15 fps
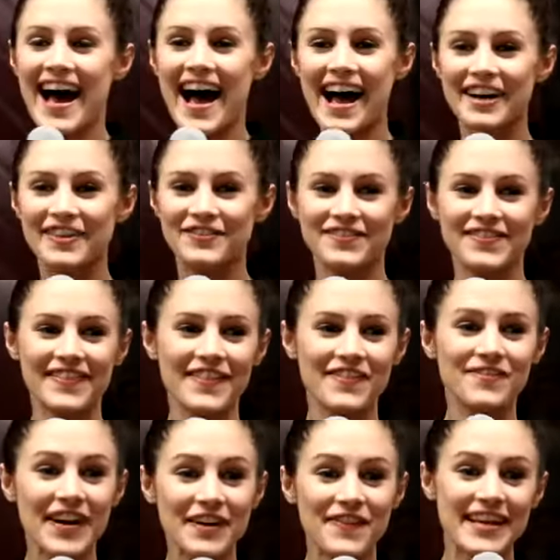Um,
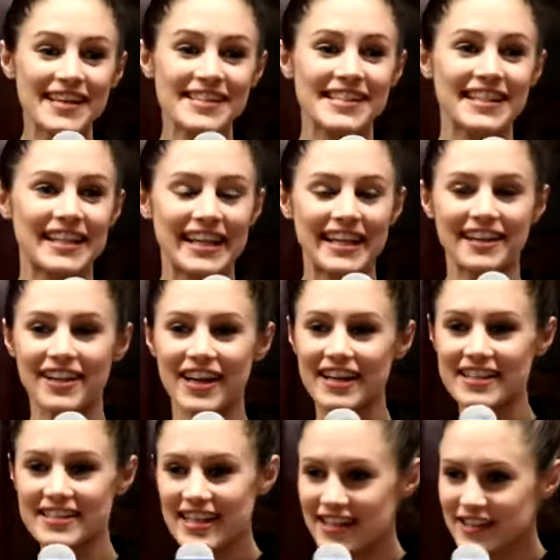but basically, and
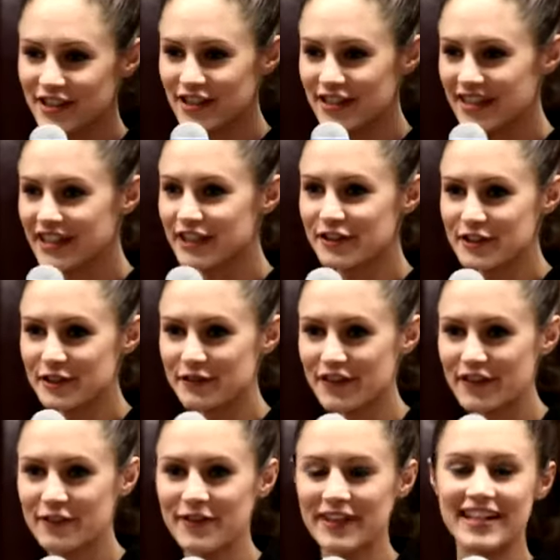like I said, it's not a guilt trip
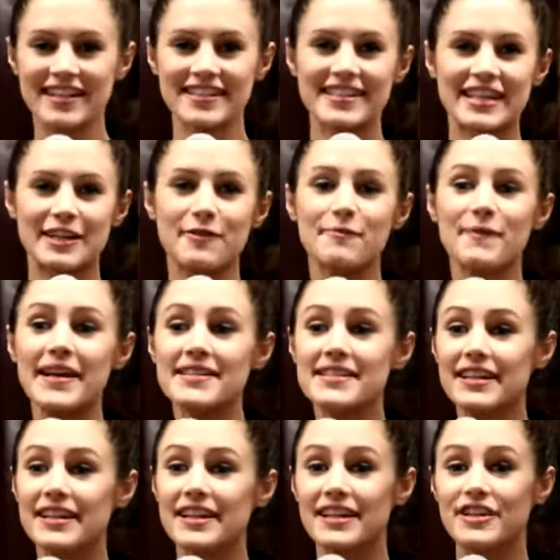for everybody else here, but
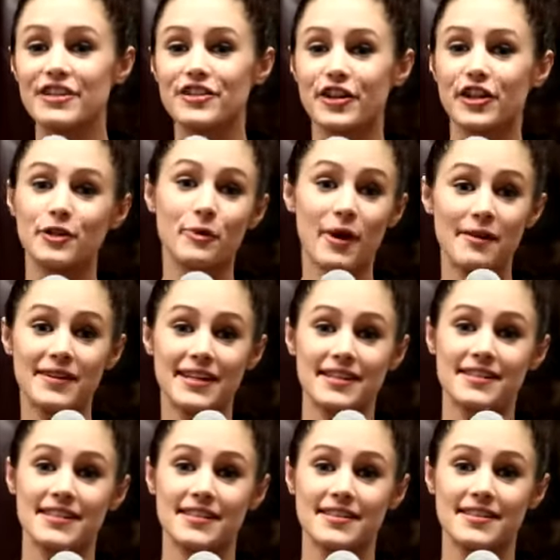basically to show you why we
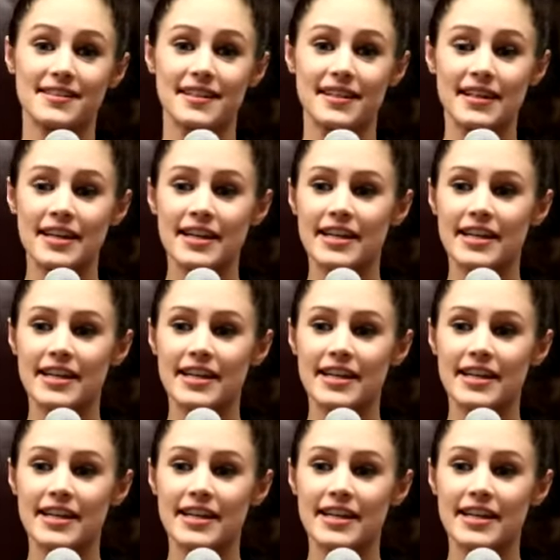exist.